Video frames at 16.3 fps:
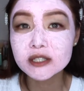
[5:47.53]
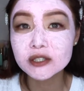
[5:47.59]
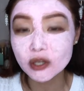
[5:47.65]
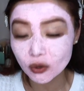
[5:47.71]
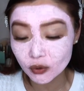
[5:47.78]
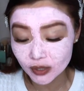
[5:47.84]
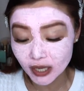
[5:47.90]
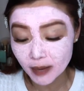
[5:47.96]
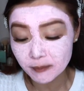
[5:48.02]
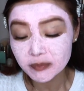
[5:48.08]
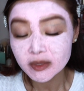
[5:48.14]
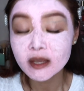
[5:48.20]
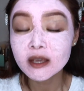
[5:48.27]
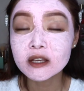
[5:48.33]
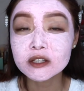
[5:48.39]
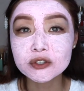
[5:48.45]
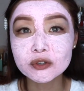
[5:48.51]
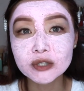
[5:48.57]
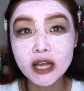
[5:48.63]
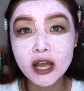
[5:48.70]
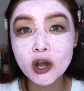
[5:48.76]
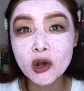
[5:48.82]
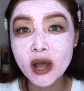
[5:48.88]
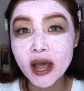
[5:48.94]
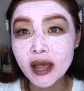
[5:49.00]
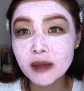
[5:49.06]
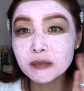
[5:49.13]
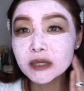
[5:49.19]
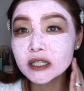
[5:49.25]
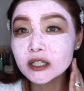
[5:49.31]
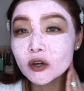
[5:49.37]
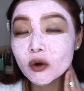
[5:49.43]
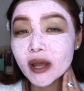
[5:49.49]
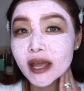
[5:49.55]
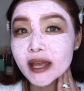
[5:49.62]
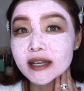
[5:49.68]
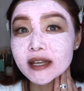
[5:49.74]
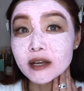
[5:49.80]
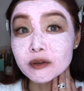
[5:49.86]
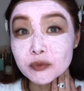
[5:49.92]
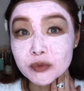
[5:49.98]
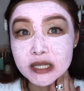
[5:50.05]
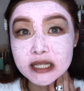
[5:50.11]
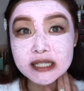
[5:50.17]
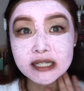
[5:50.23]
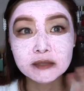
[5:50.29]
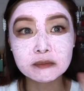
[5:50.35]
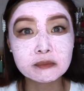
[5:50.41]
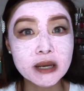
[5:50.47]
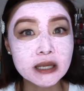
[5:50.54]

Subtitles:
So yeah, so now I'm gonna go ahead and rinse it.